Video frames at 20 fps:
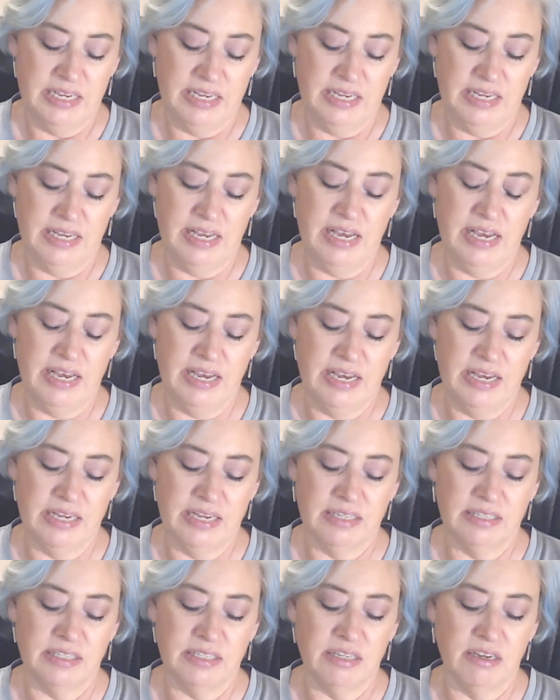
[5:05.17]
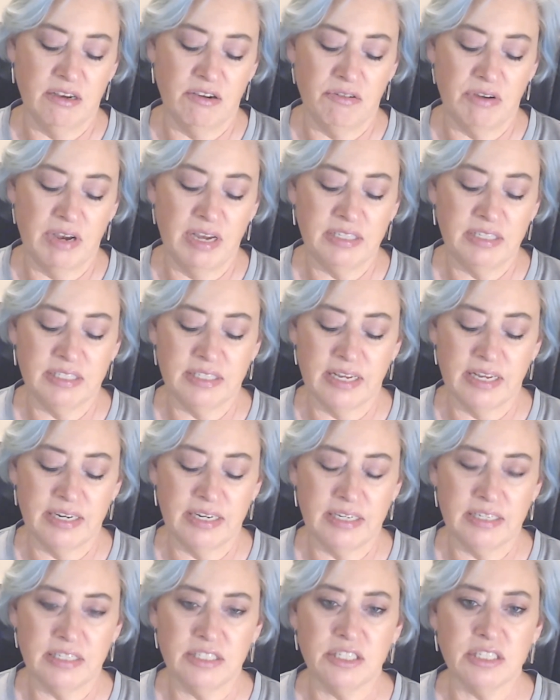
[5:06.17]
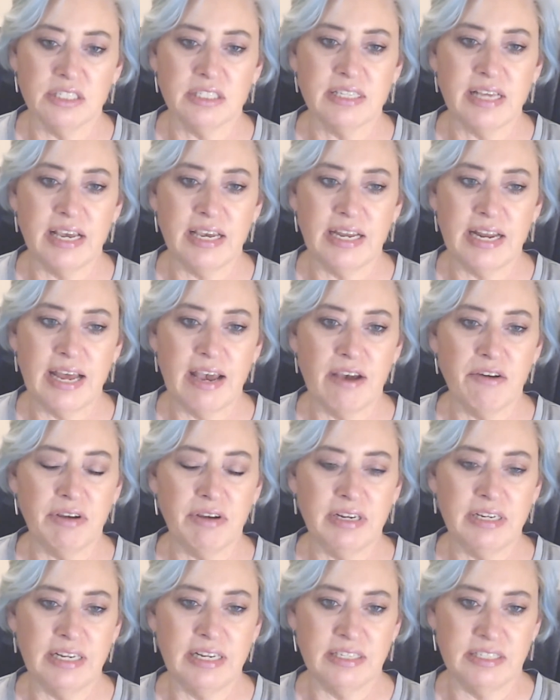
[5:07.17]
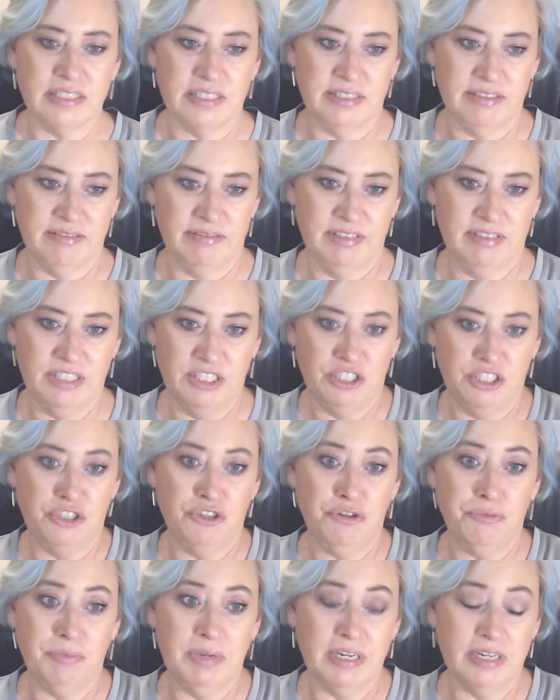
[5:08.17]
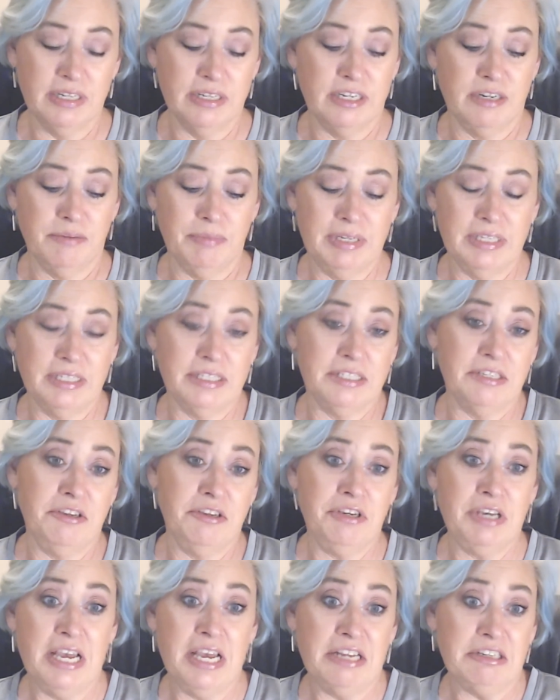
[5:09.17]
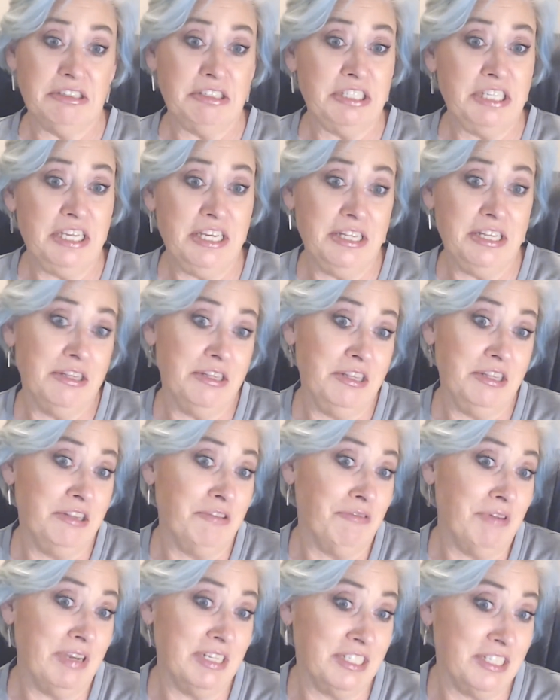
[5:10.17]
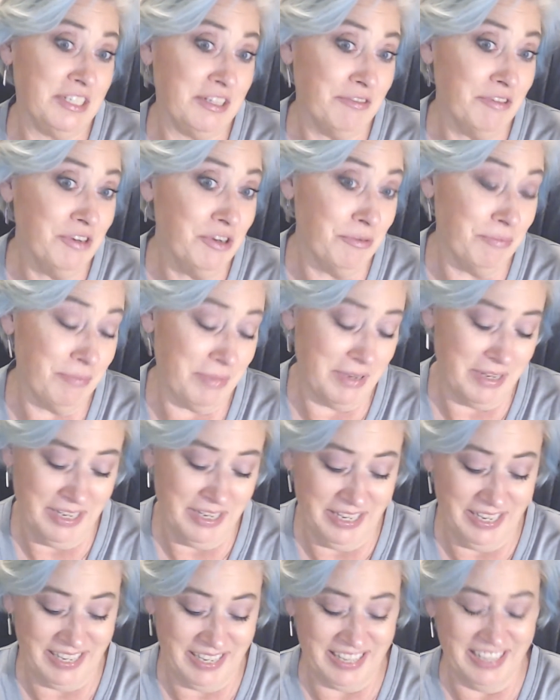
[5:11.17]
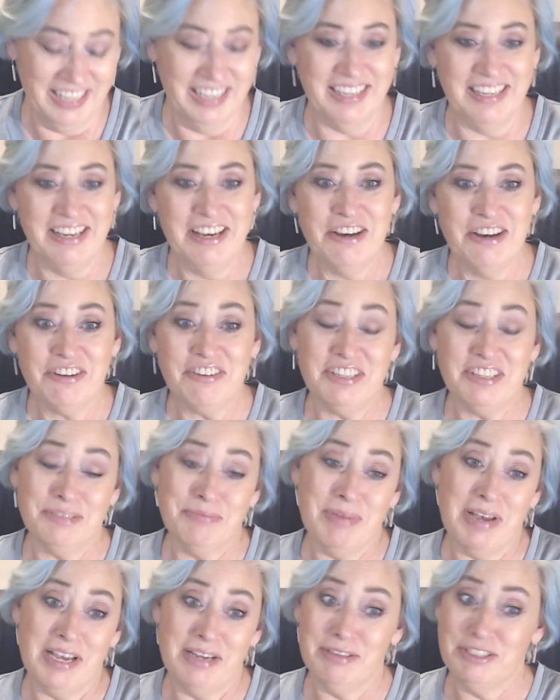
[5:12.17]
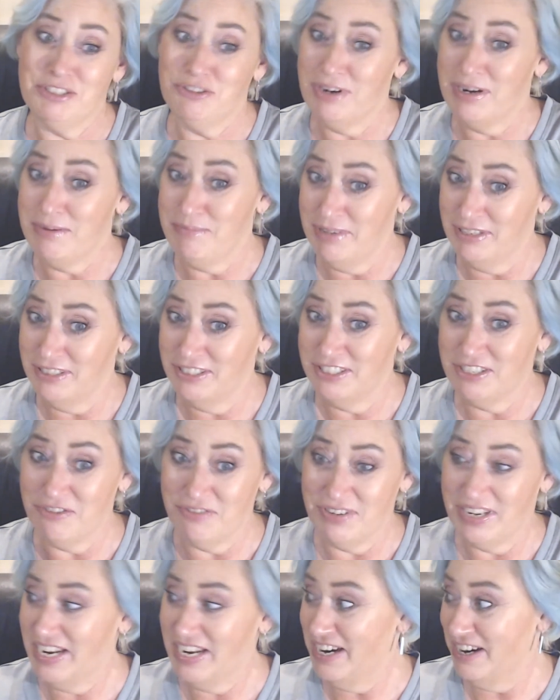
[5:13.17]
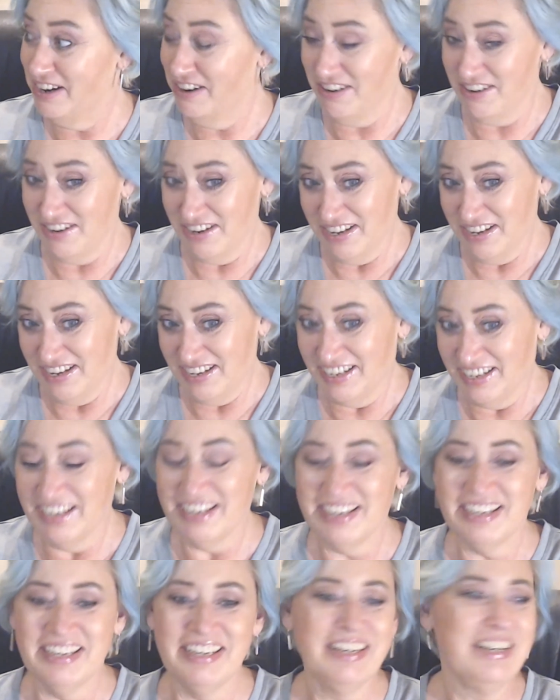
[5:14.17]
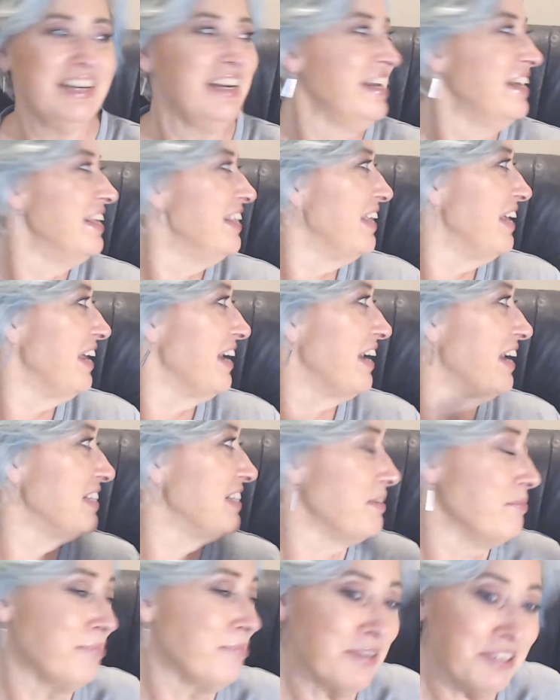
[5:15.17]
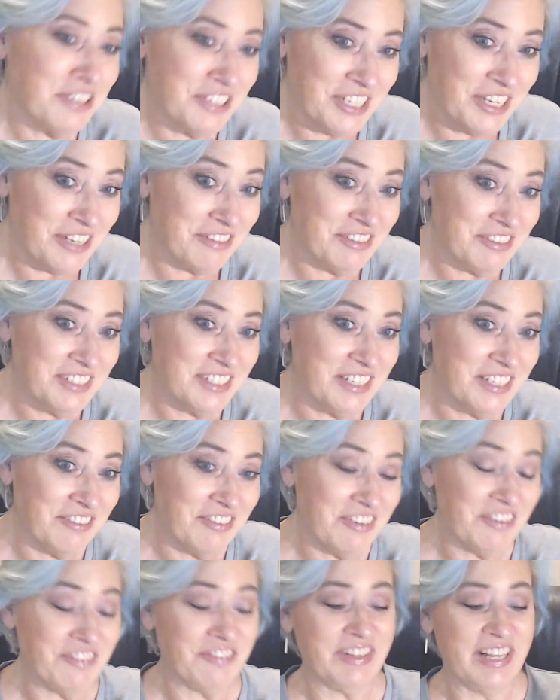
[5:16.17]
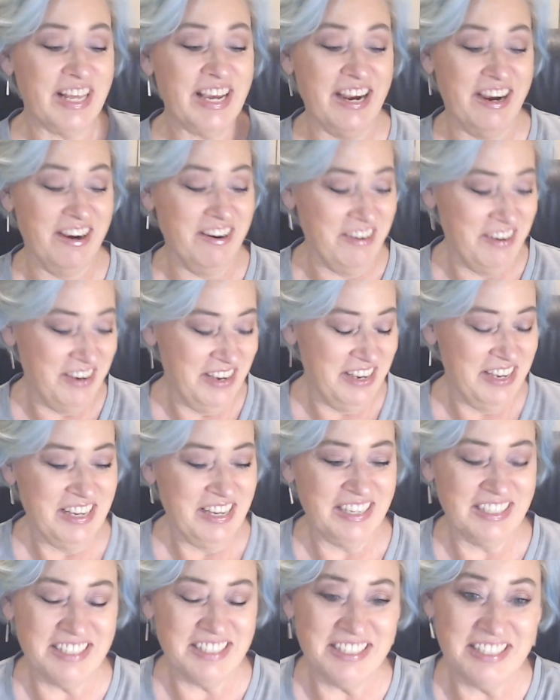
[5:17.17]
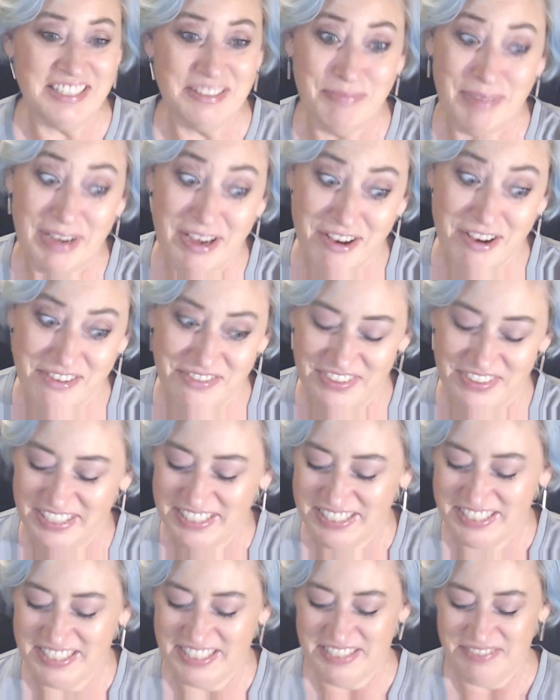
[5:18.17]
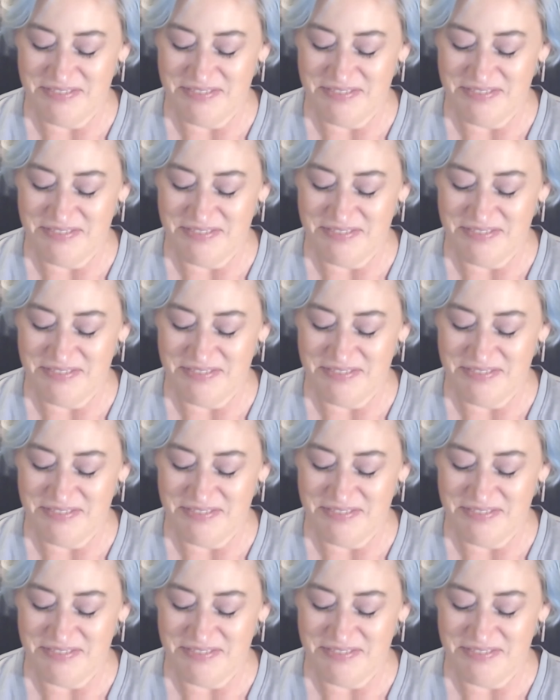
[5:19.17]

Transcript: And so I decided to just take it out and just zoom in a little bit so you can't see the rest of the room because my treadmill's over here. And I got some bookshelves and stuff over there because this is my office.